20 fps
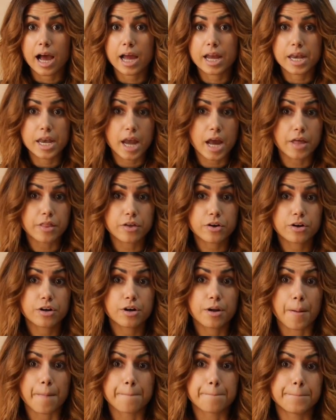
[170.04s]

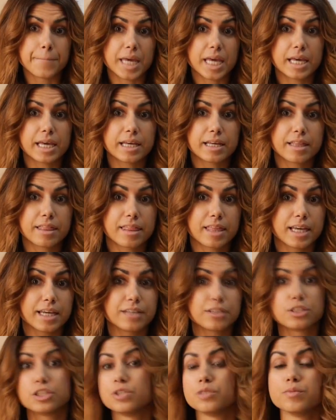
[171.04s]
Another big
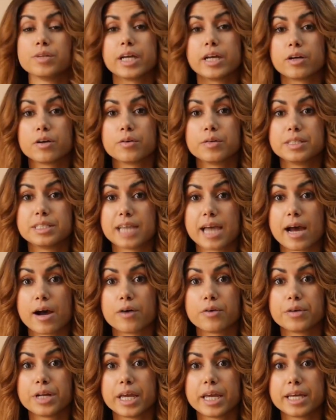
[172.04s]
thing to narrow it
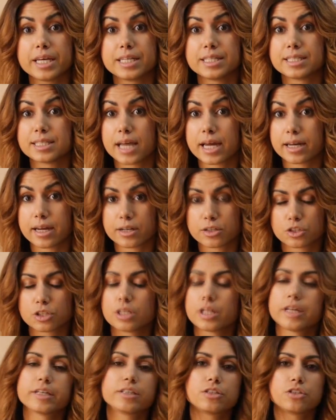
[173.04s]
down is I'd
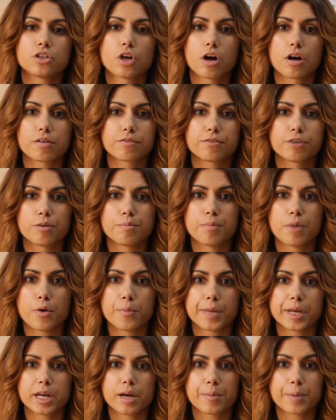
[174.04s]
actually like to talk for a
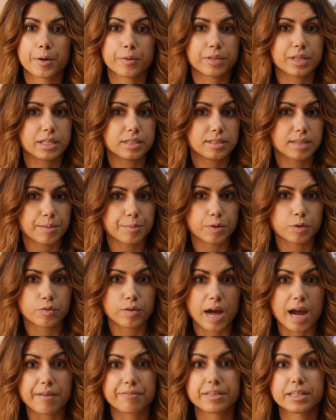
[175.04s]
moment about the
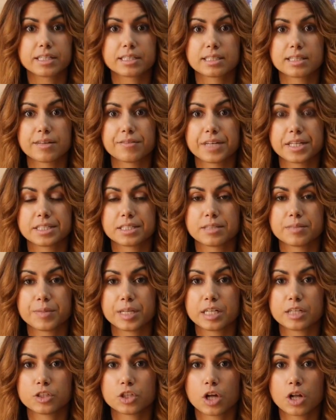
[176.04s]
demographics of
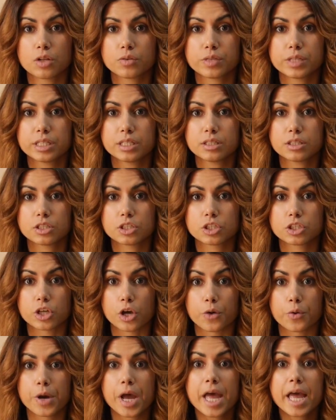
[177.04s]
histamine intolerance.
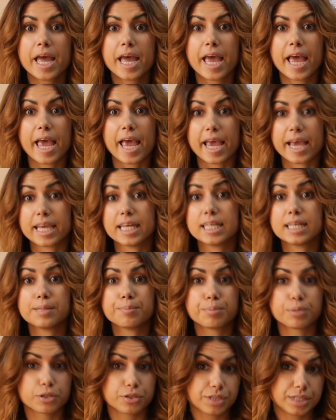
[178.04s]
So
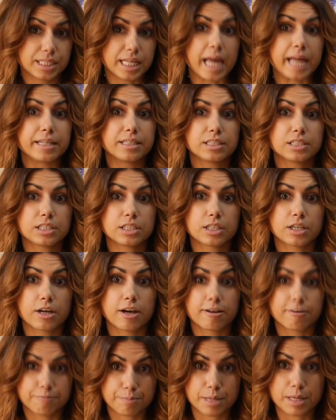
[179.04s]
80%
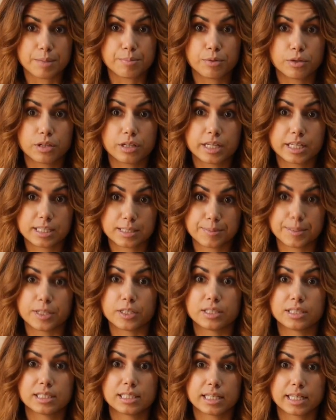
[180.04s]
of people
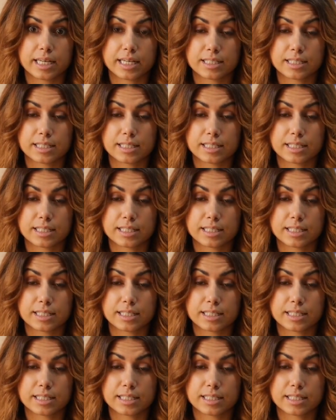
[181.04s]
experiencing